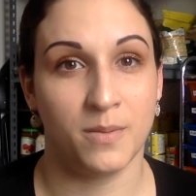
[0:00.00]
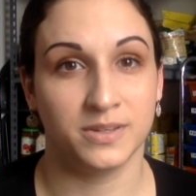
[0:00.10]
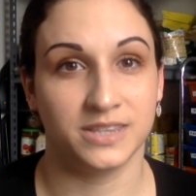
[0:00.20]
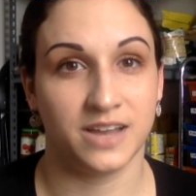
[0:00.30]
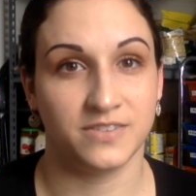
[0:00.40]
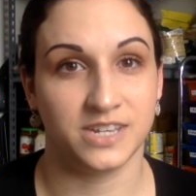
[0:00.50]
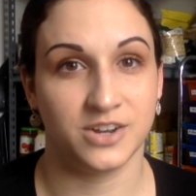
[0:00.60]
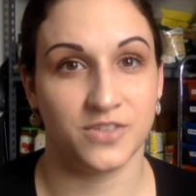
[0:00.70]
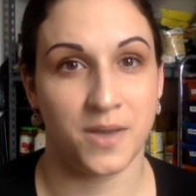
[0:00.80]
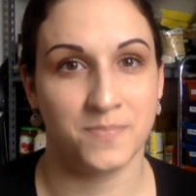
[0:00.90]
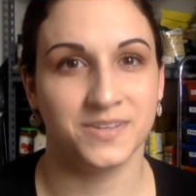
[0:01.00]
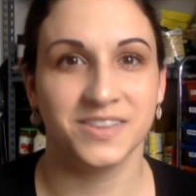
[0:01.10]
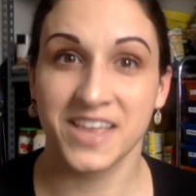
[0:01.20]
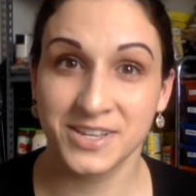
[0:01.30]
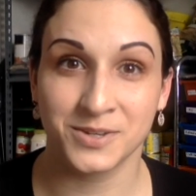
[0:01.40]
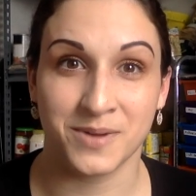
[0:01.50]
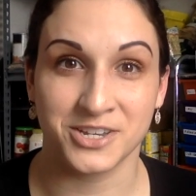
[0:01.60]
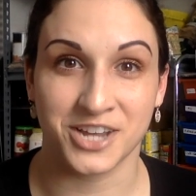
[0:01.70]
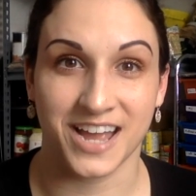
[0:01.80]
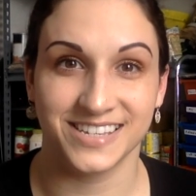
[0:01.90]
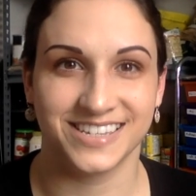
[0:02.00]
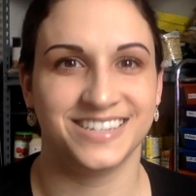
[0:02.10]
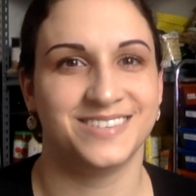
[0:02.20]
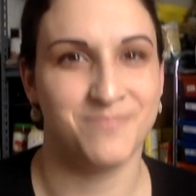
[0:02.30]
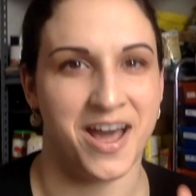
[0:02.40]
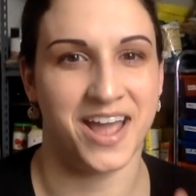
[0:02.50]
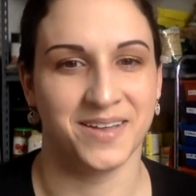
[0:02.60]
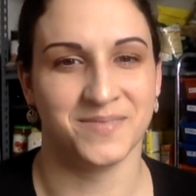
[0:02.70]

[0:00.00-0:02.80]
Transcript: I would love to hear them. Thanks so much, guys. Bye.